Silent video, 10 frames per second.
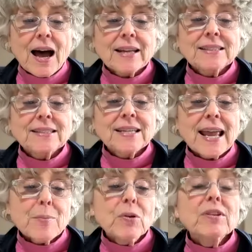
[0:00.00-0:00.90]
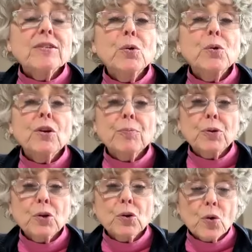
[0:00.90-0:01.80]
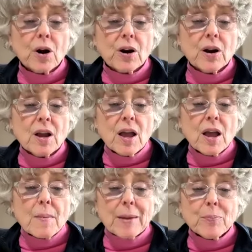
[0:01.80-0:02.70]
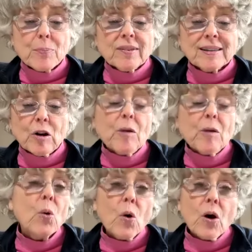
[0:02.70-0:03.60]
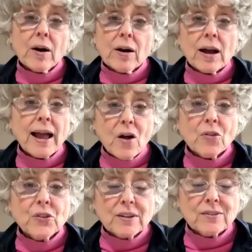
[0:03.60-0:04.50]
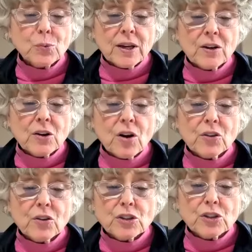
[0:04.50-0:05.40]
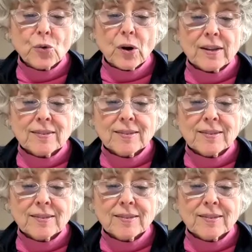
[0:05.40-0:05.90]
a tablespoon of pure maple syrup or a healthy sweetener of your choice.